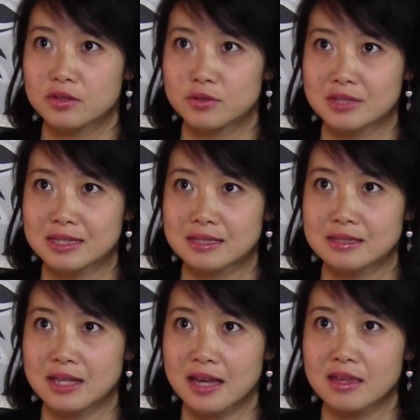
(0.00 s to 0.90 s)
to
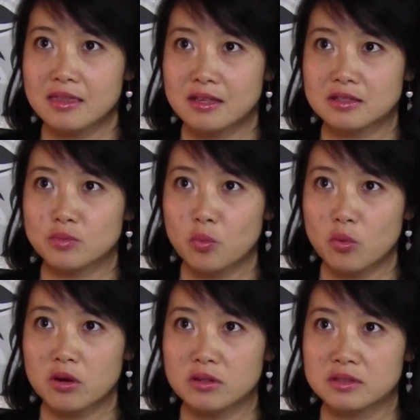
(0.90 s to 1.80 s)
say these
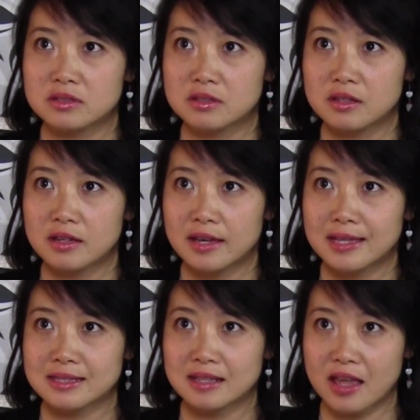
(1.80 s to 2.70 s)
words
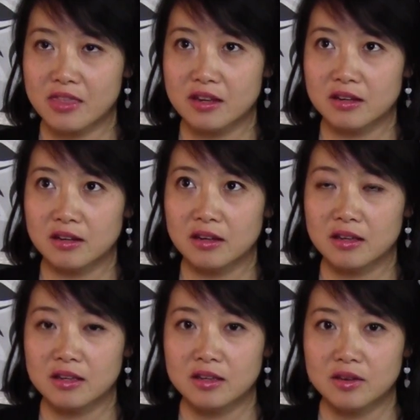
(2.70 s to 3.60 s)
is nothing,
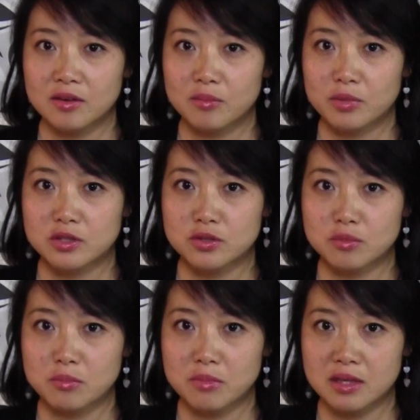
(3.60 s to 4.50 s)
but to
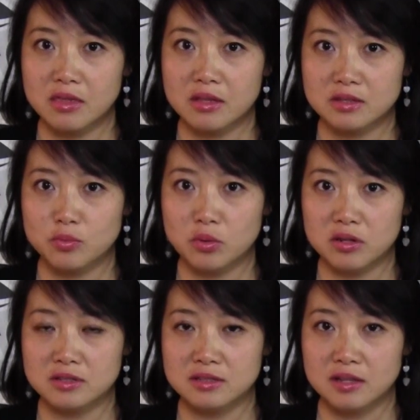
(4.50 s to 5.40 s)
mean these
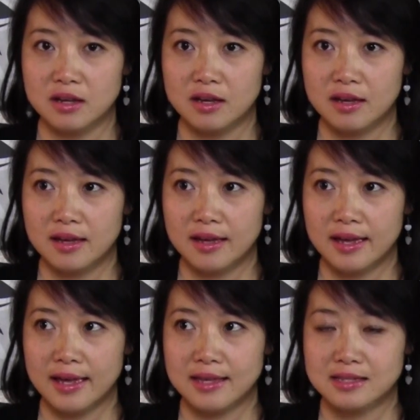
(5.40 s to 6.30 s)
words
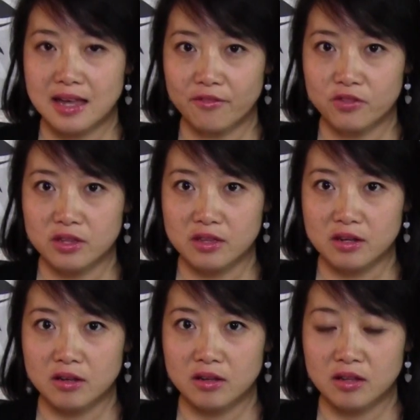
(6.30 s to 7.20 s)
is
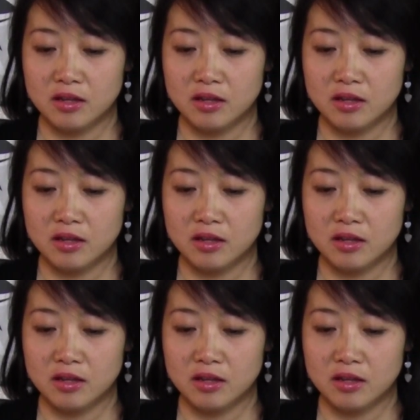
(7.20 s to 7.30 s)
everything.